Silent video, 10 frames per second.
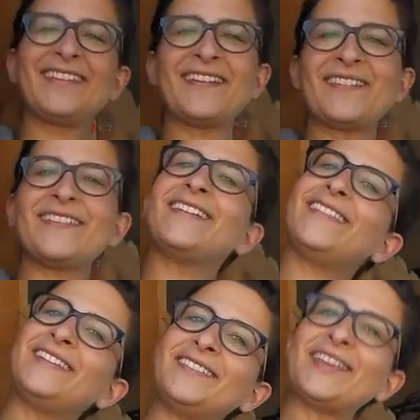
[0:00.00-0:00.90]
Alright,
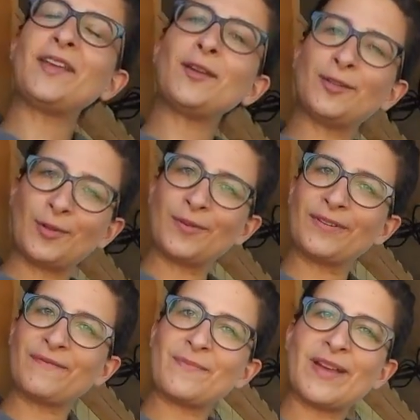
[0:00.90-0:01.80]
let's take a tour
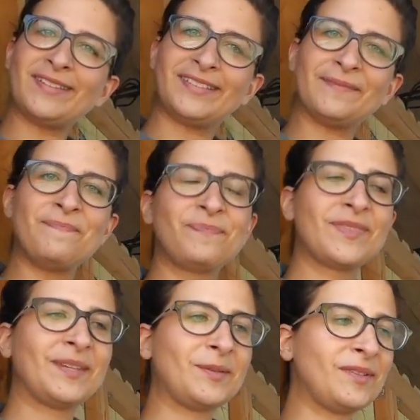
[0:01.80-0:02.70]
of the bus.
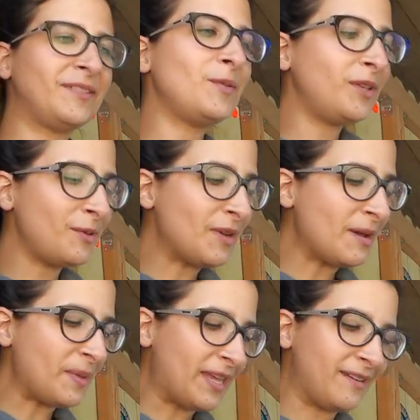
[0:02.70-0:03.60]
So as soon as you
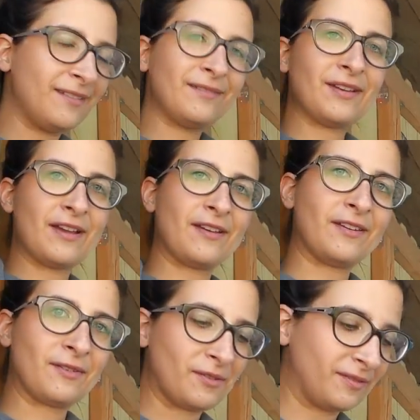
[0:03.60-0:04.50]
come in on
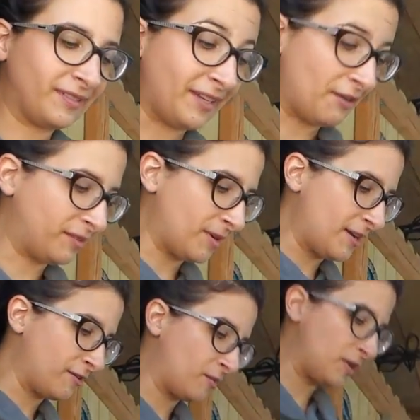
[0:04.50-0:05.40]
our stairs right here that